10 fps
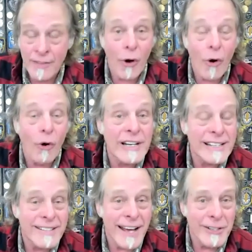the
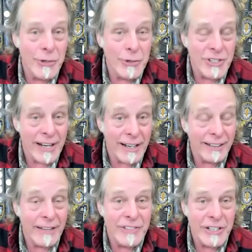horny Ted Nugent at
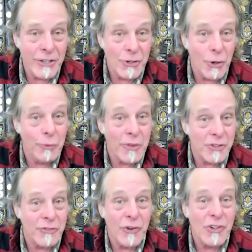11 years old with
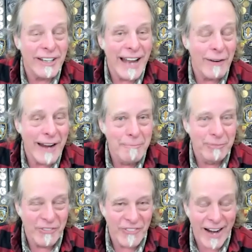his first loud
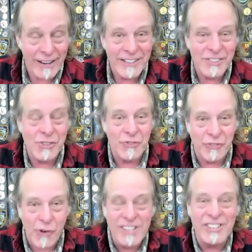amplifier. It's as
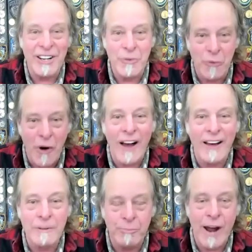fresh and raw
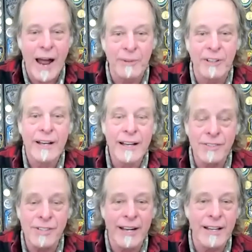and primal
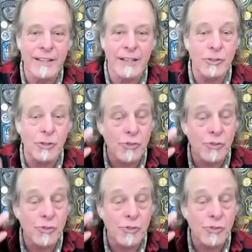as anything. So